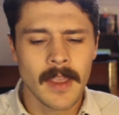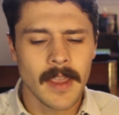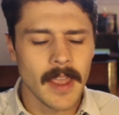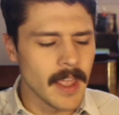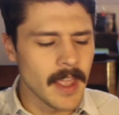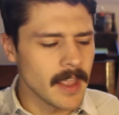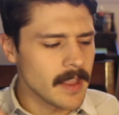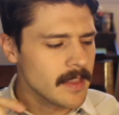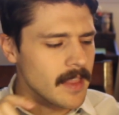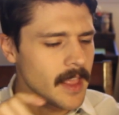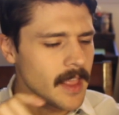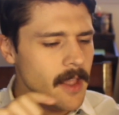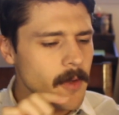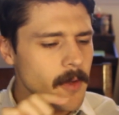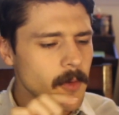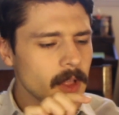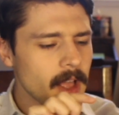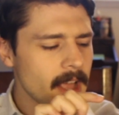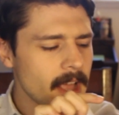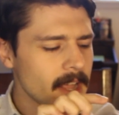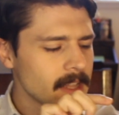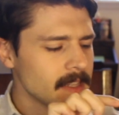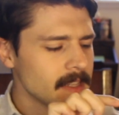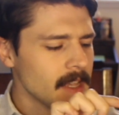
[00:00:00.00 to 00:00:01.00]
and they will
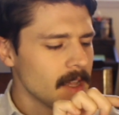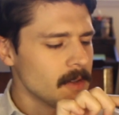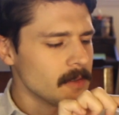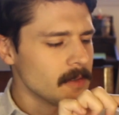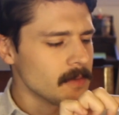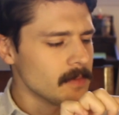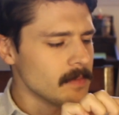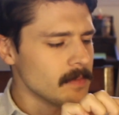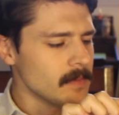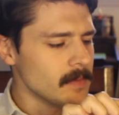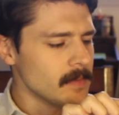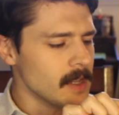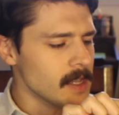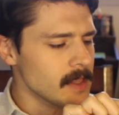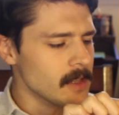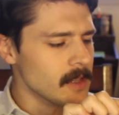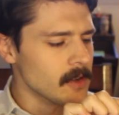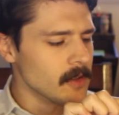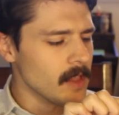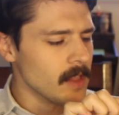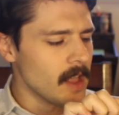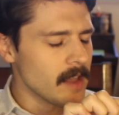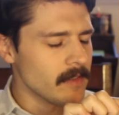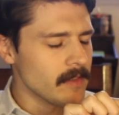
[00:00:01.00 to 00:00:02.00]
act out in
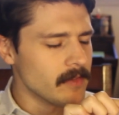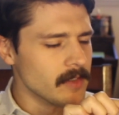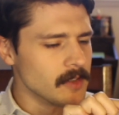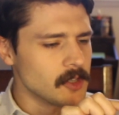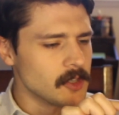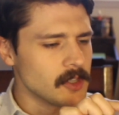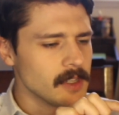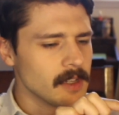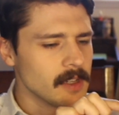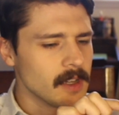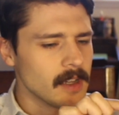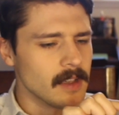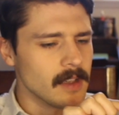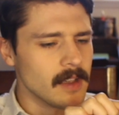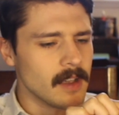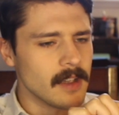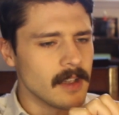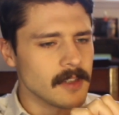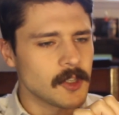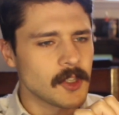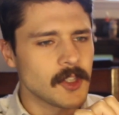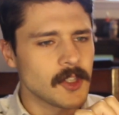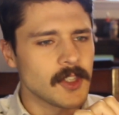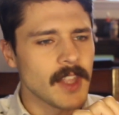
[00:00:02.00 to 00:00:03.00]
their life
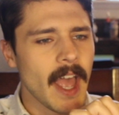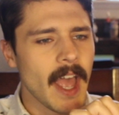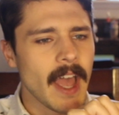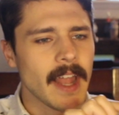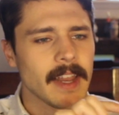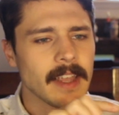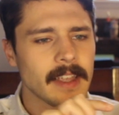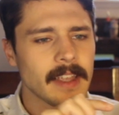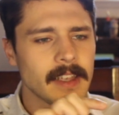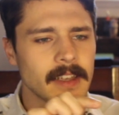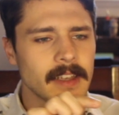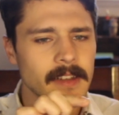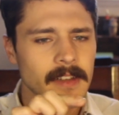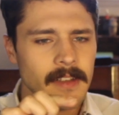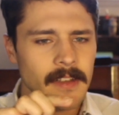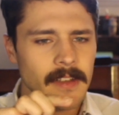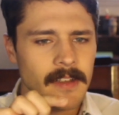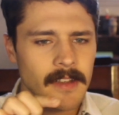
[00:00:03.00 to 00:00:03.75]
a static